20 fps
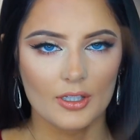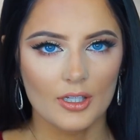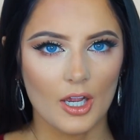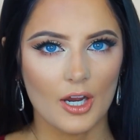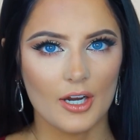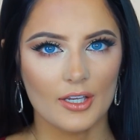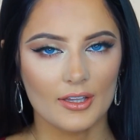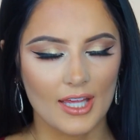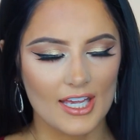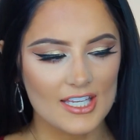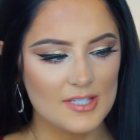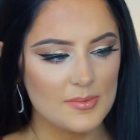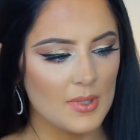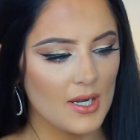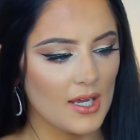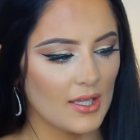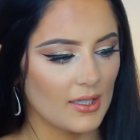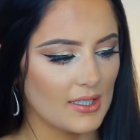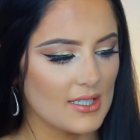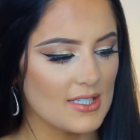Alright, last but
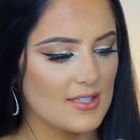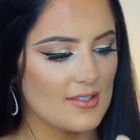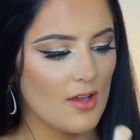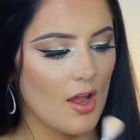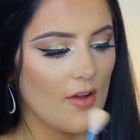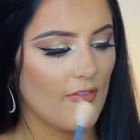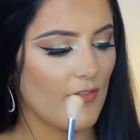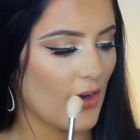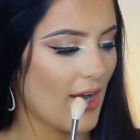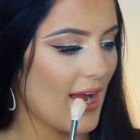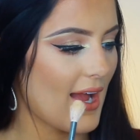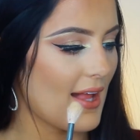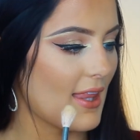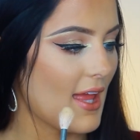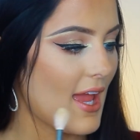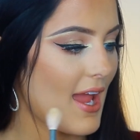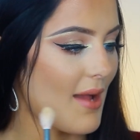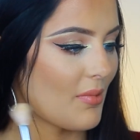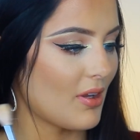not least, for highlight,